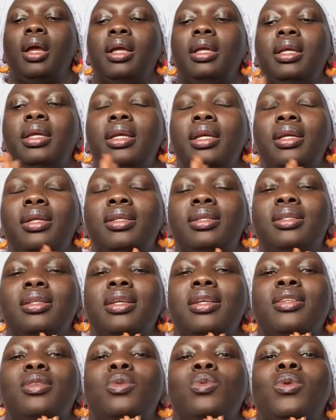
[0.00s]
Guilt
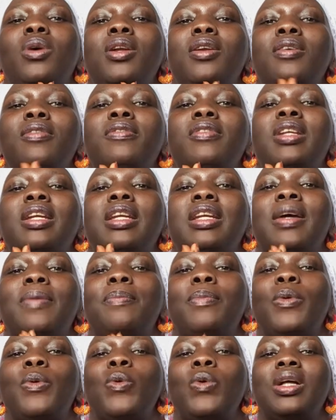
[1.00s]
is one of the
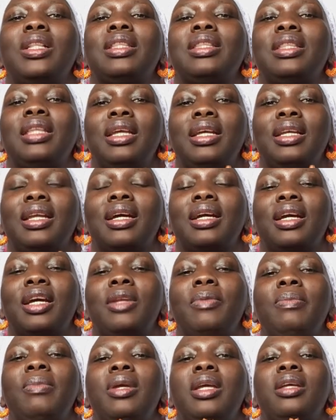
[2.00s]
number one thing that
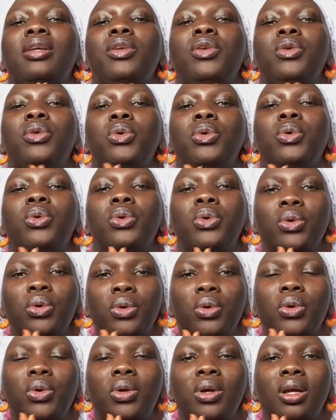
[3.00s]
can make you
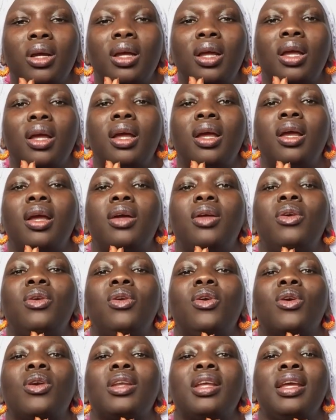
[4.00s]

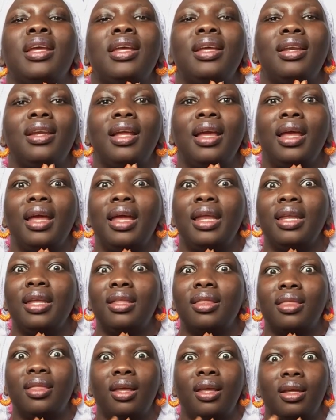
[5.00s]
not heal
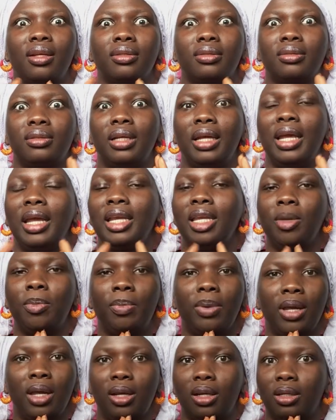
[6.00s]
anything, any
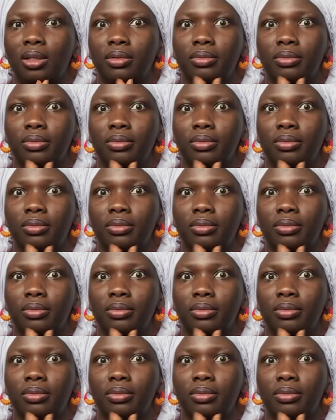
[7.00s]
pain.